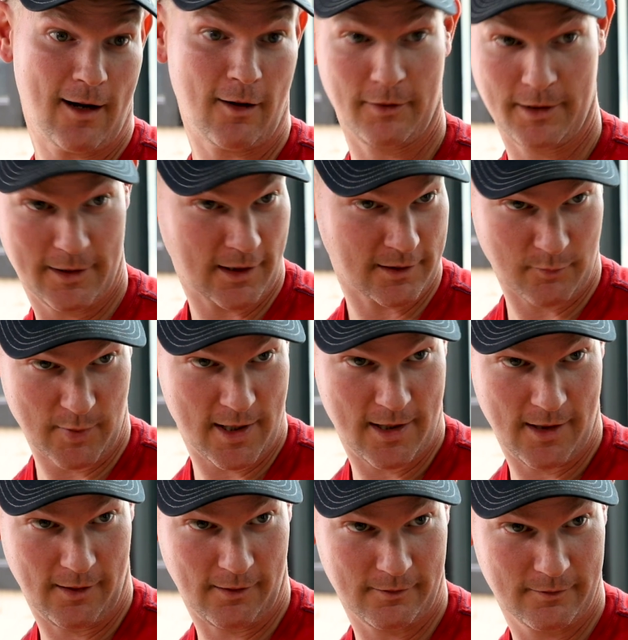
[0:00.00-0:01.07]
now he cuts my
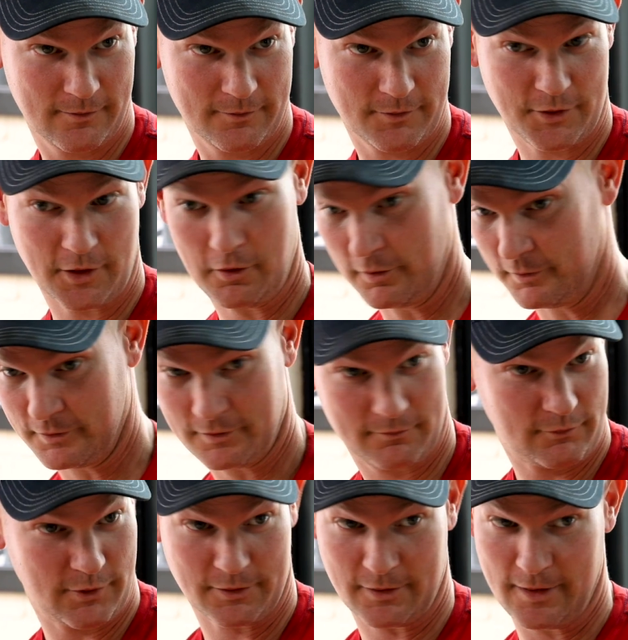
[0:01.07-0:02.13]
hair, so
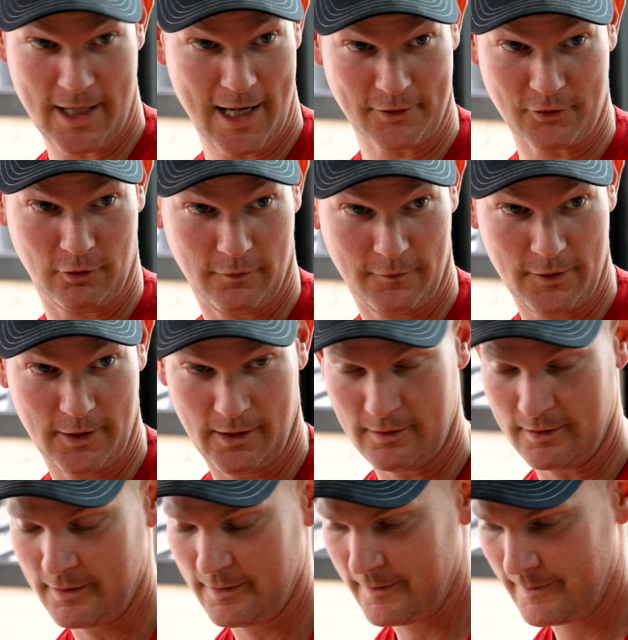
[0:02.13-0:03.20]
just a natural fit.